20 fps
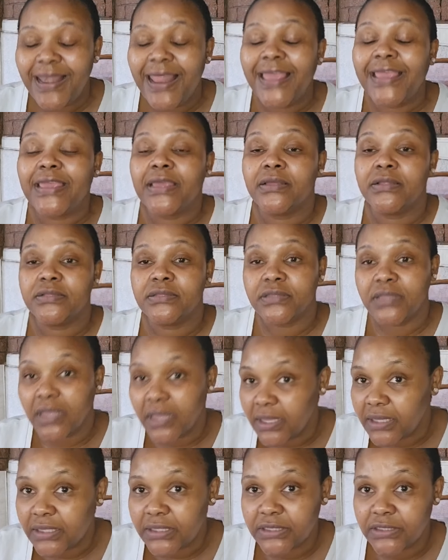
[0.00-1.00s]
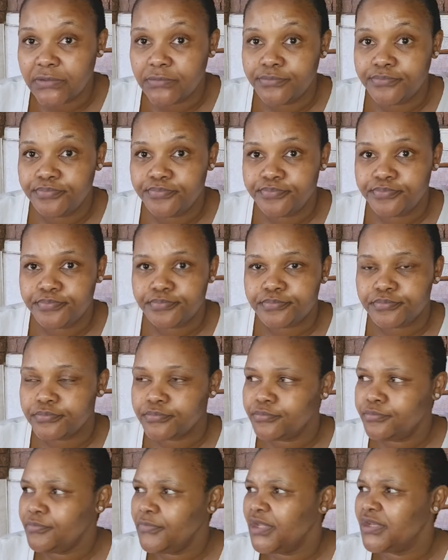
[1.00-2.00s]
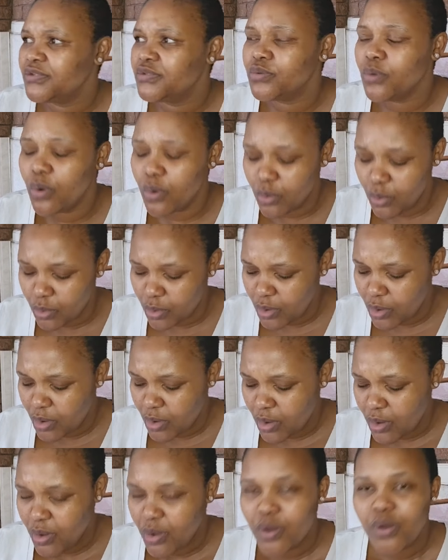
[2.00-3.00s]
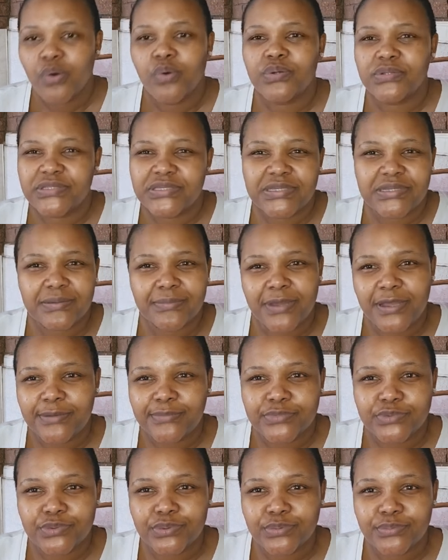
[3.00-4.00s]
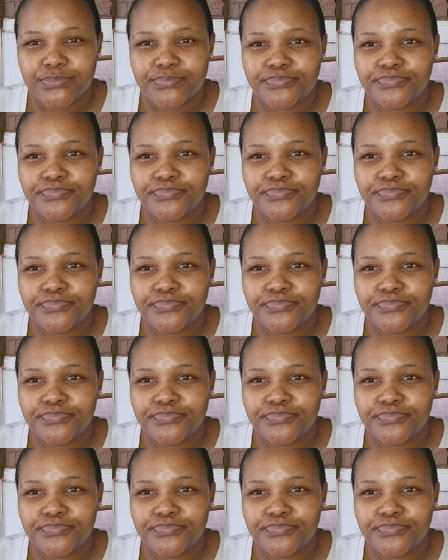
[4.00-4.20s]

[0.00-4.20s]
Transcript: Like daily. So, uthini